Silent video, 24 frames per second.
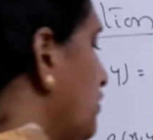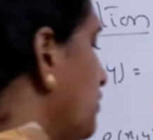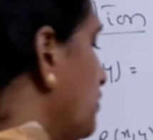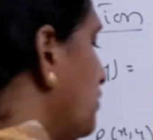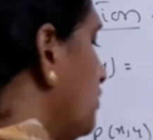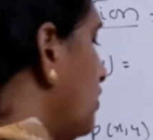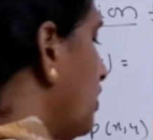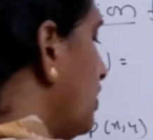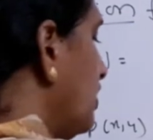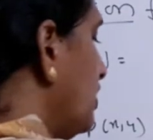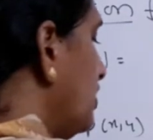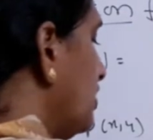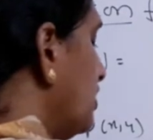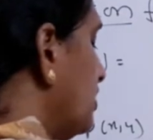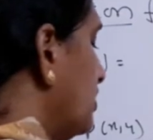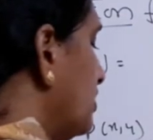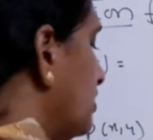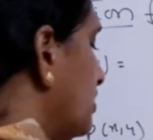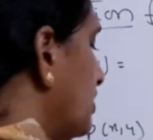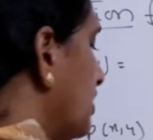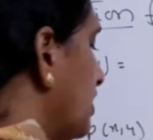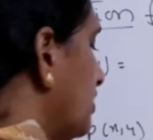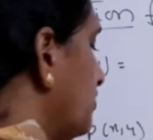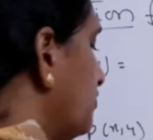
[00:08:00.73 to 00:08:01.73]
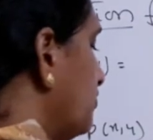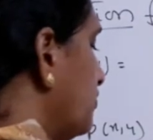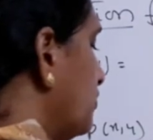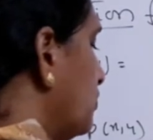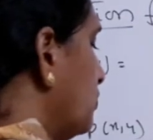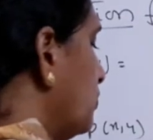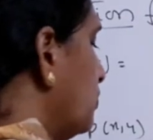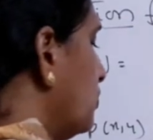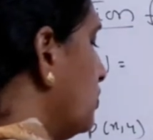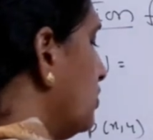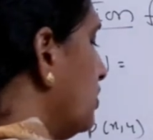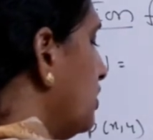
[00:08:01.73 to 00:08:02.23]
you got?
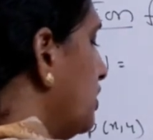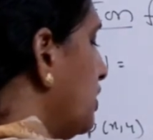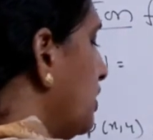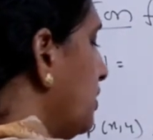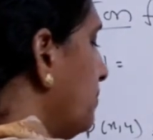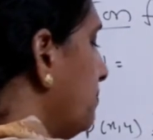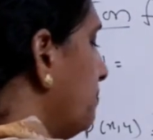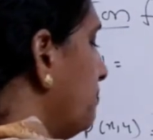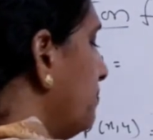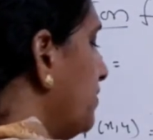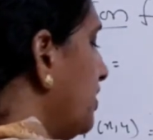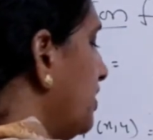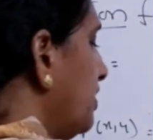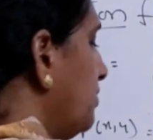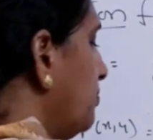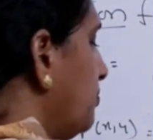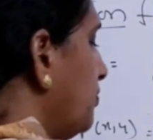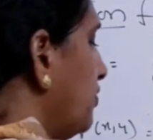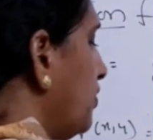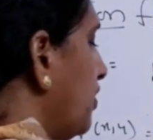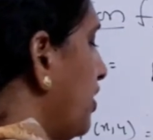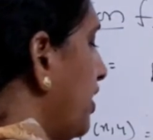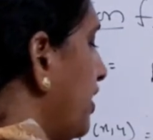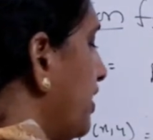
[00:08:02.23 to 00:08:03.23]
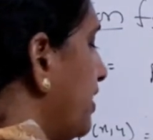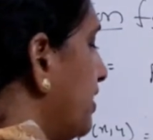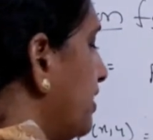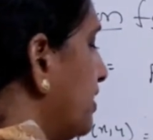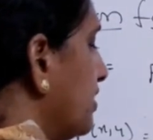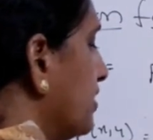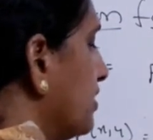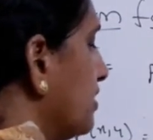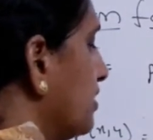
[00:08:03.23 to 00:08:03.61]
Therefore midpoint